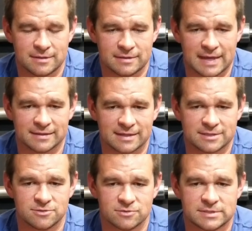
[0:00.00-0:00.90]
that
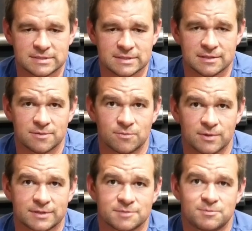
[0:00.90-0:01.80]
lets you see
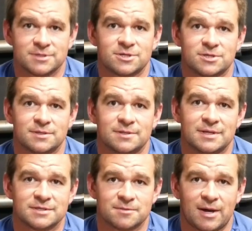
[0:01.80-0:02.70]
what this position
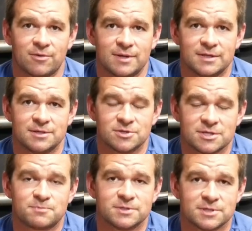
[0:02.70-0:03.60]
is about.
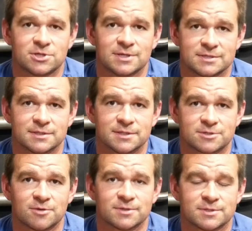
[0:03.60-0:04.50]
This position is a
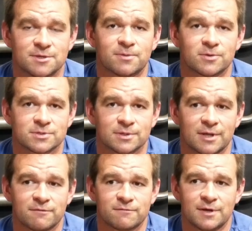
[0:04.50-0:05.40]
disturbance to your personal
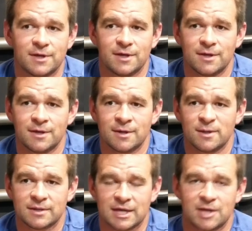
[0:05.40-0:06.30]
life.
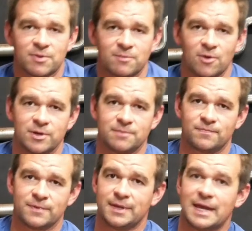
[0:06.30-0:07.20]
Getting
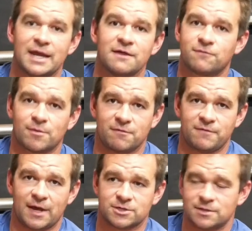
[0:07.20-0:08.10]
promoted in any form or
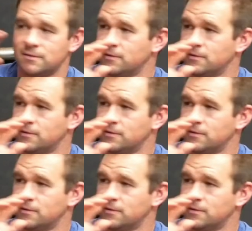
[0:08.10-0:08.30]
fashion.